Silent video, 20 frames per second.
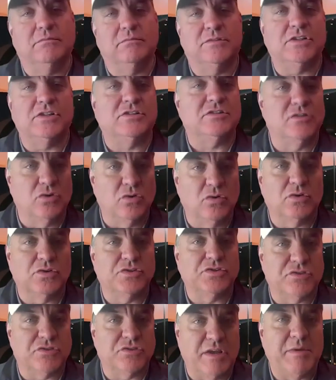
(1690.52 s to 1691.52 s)
just Google
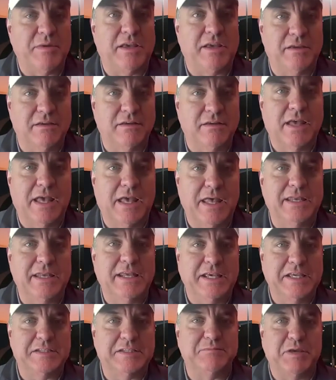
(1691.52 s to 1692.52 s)
streaming and
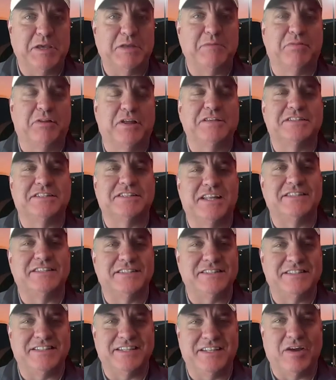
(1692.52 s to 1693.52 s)
ESPN Plus and
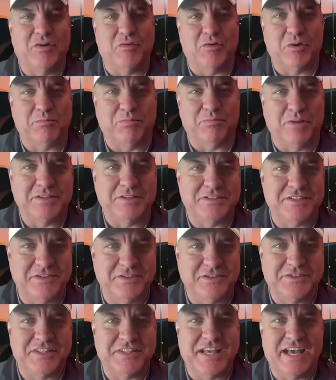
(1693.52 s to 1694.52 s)
SEC Network Plus, and
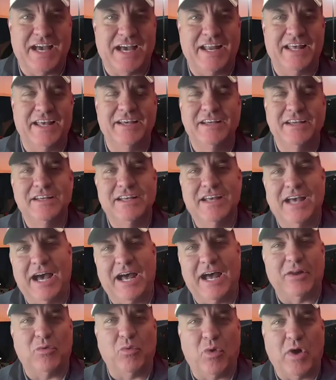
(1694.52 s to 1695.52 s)
you'll see how
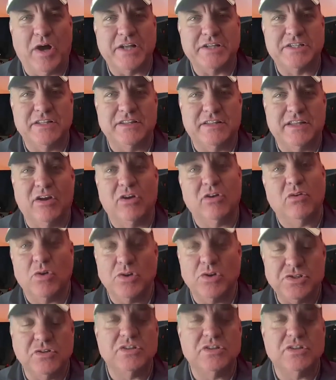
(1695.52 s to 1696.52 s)
to watch it there. Of
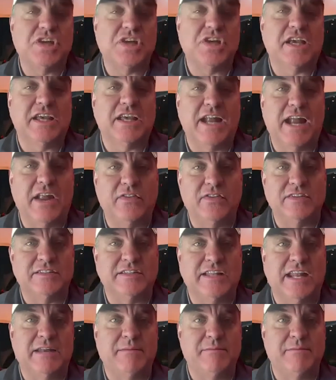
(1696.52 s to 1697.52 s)
course, you can check it out at the
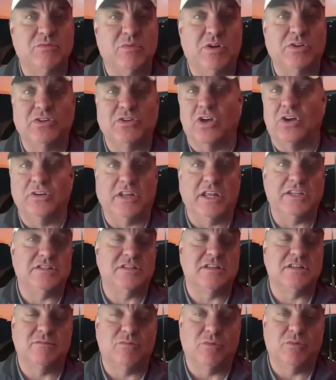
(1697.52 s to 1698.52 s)
stadium as well. Dawg
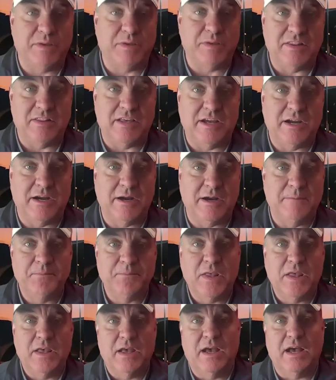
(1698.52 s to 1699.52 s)
Nation will be there.
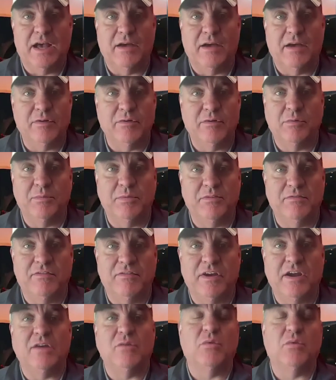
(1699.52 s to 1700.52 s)
We will be
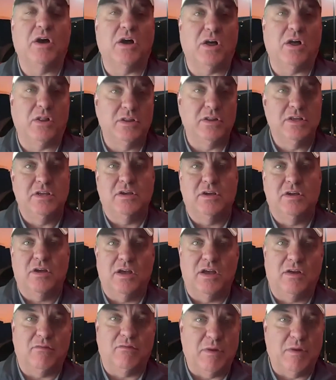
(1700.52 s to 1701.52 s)
very well
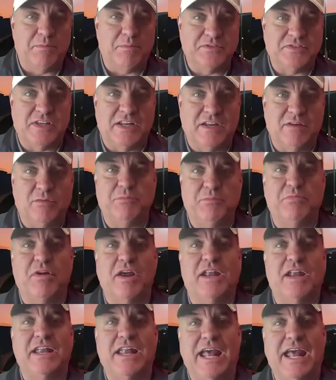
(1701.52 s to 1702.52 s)
represented with
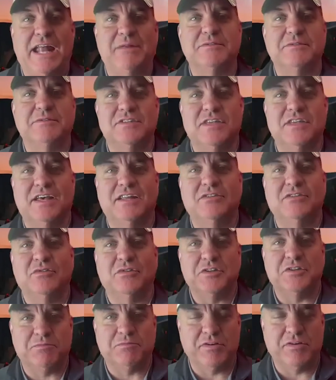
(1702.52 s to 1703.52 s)
Brandon Adams
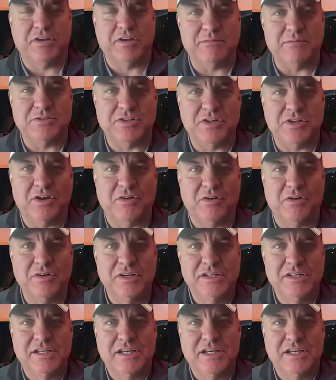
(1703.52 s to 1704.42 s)
doing his pregame show